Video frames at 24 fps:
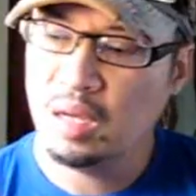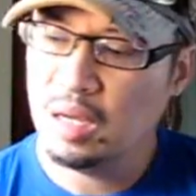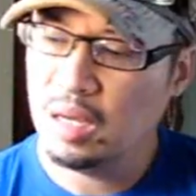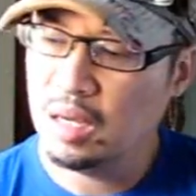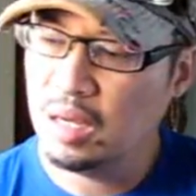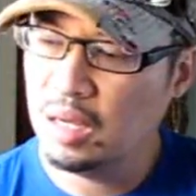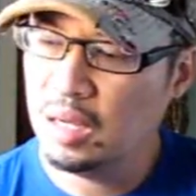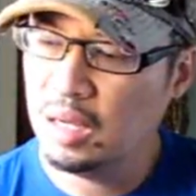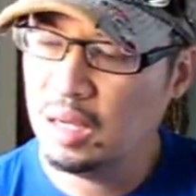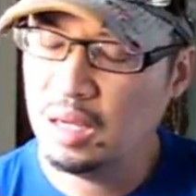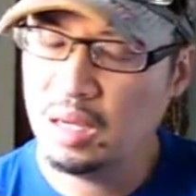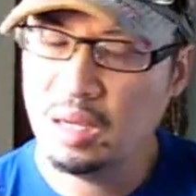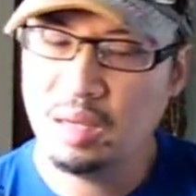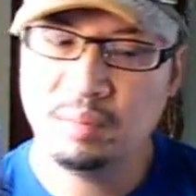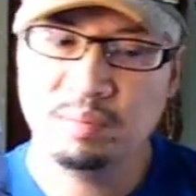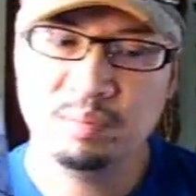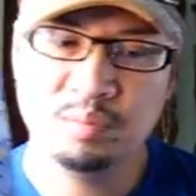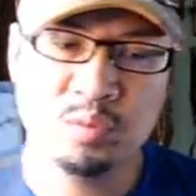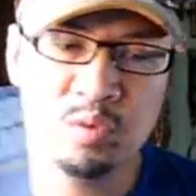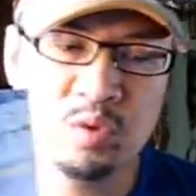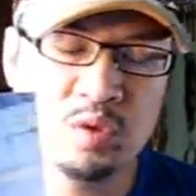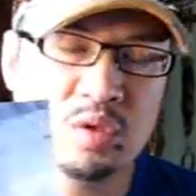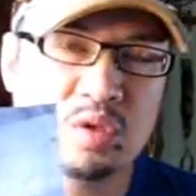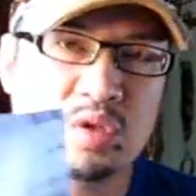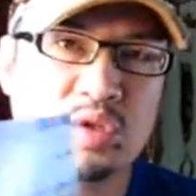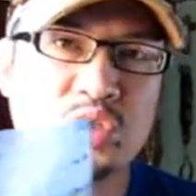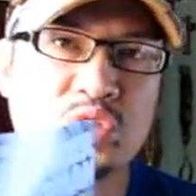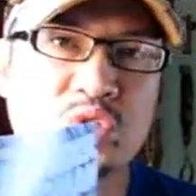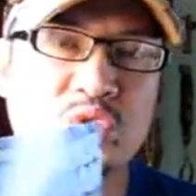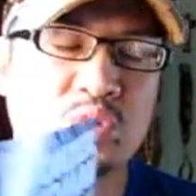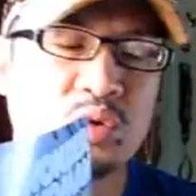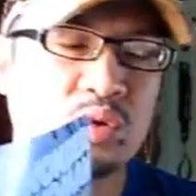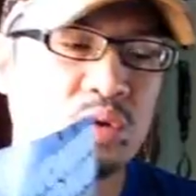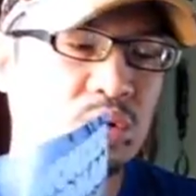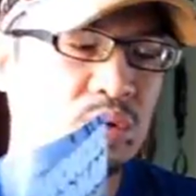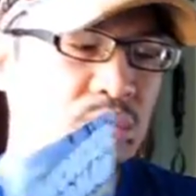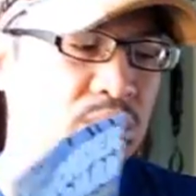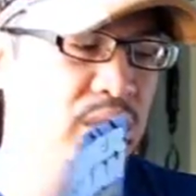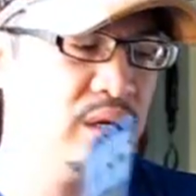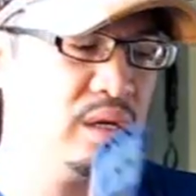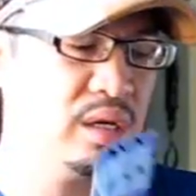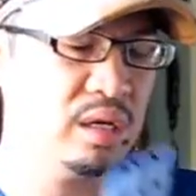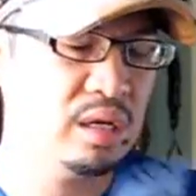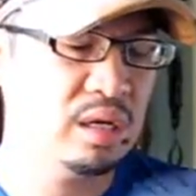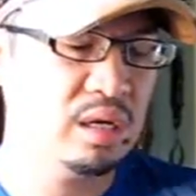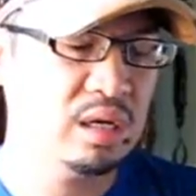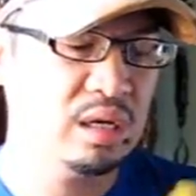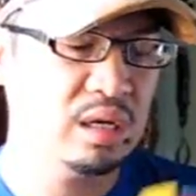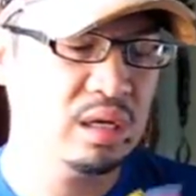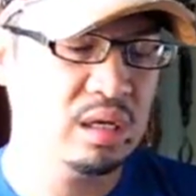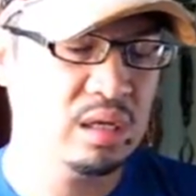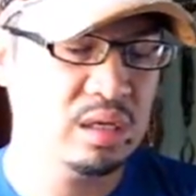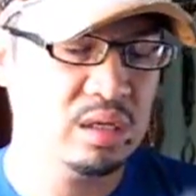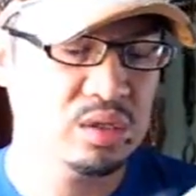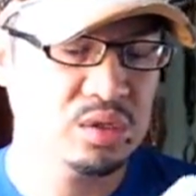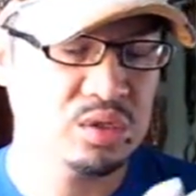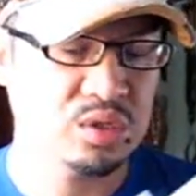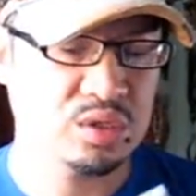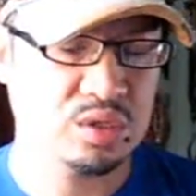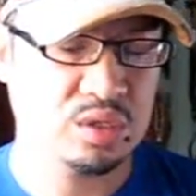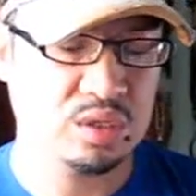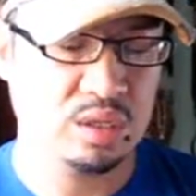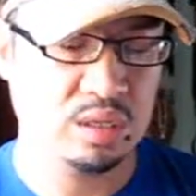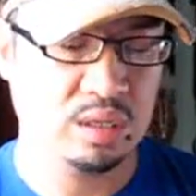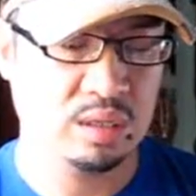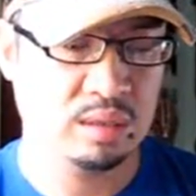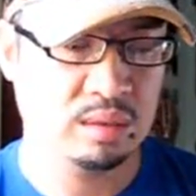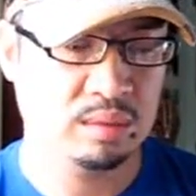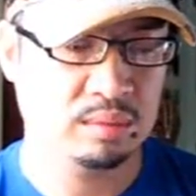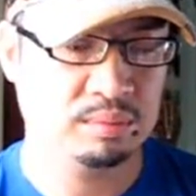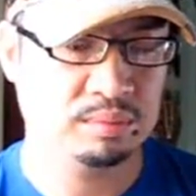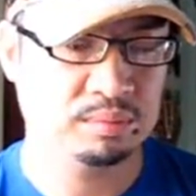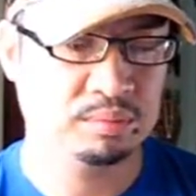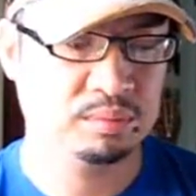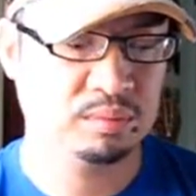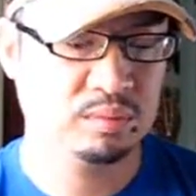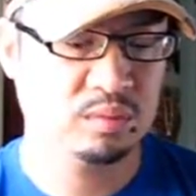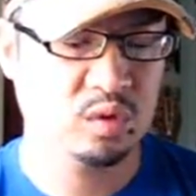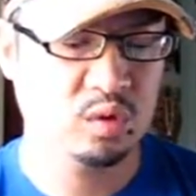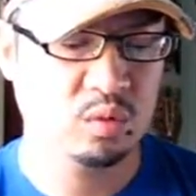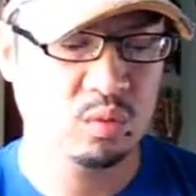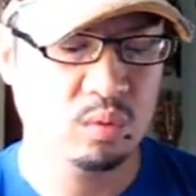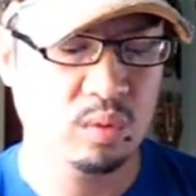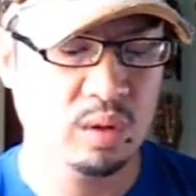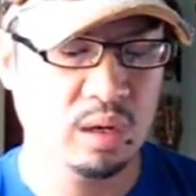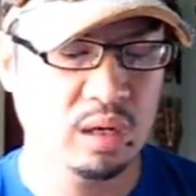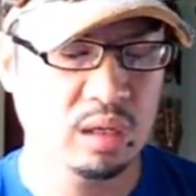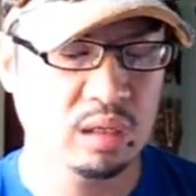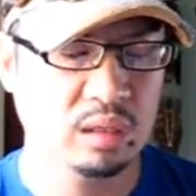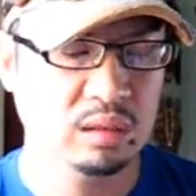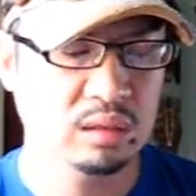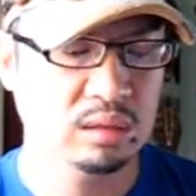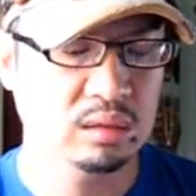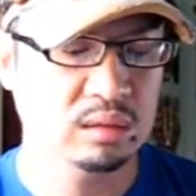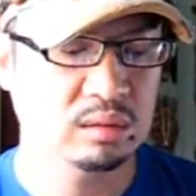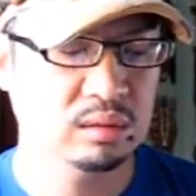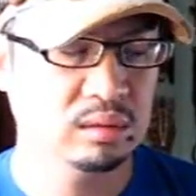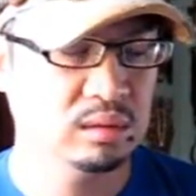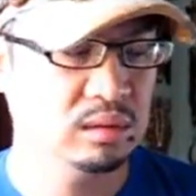The story is, well,